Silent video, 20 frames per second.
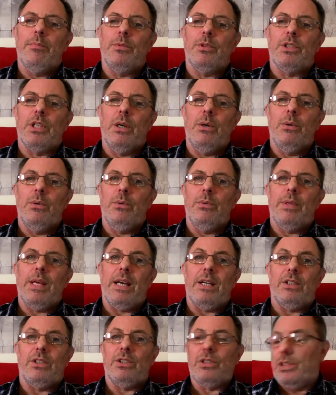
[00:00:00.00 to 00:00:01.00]
So
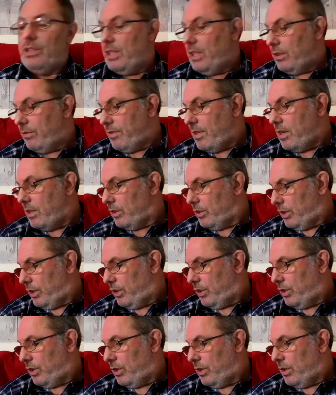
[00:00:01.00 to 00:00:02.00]
that's the
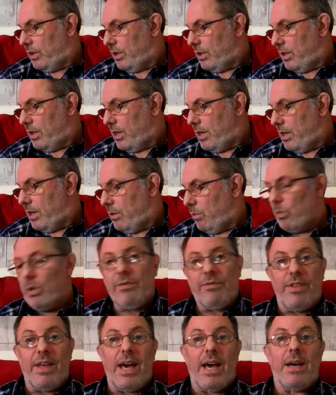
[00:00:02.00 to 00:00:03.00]
advantage
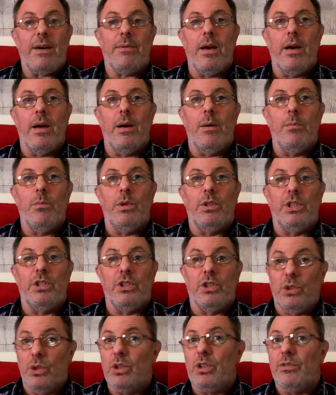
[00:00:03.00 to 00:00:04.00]
with that, which is
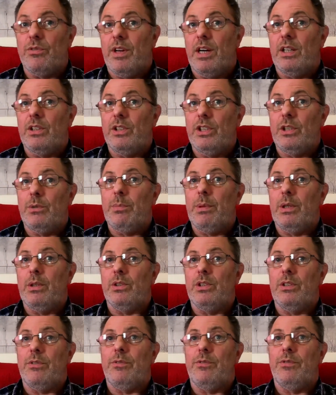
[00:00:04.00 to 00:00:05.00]
a good advantage,
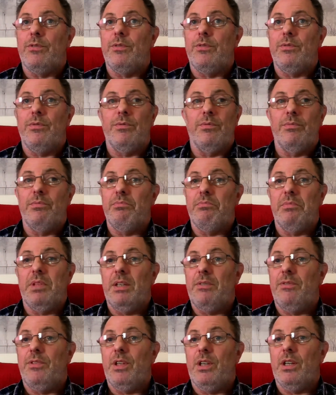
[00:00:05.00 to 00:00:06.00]
because
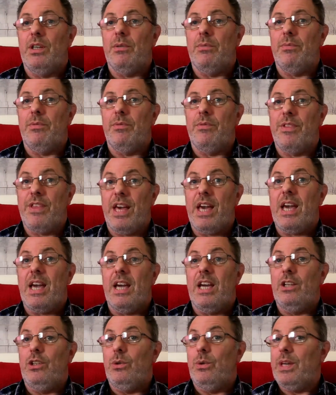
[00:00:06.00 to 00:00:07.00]
if you're
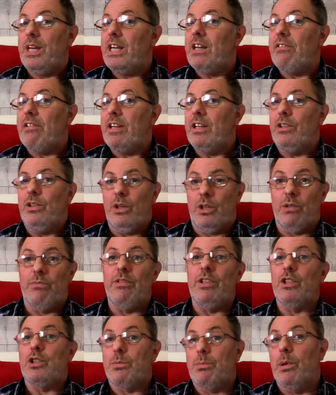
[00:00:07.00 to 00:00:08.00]
there and you hear it, you can
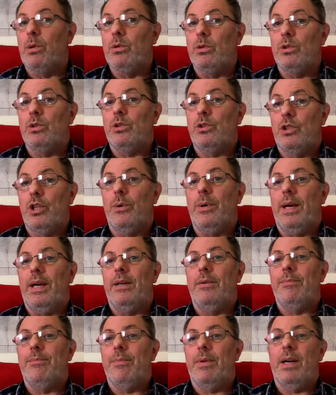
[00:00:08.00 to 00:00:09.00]
respond to
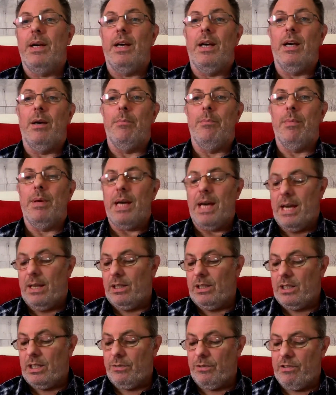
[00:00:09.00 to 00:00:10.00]
it.
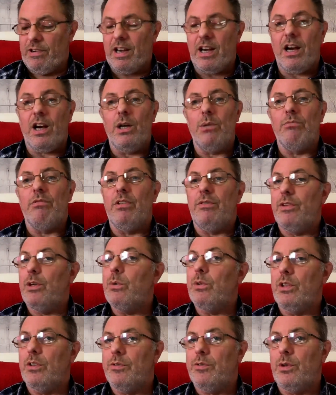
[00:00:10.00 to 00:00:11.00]
And if you're at home
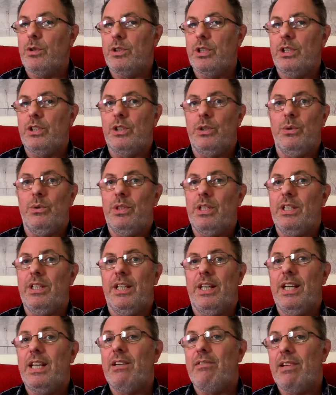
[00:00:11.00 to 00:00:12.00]
reviewing your footage and you
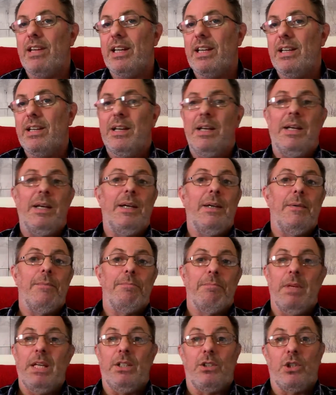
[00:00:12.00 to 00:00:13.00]
didn't hear it,
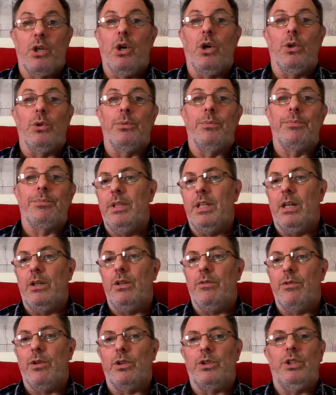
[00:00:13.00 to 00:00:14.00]
it's gone. You know,
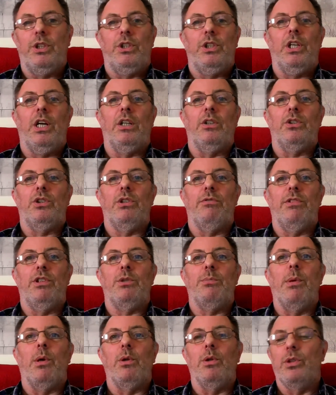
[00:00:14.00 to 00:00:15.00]
you've lost your chance to
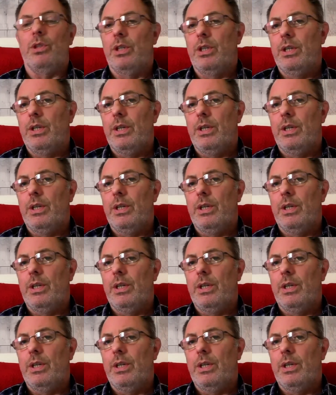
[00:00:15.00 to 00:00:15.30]
respond.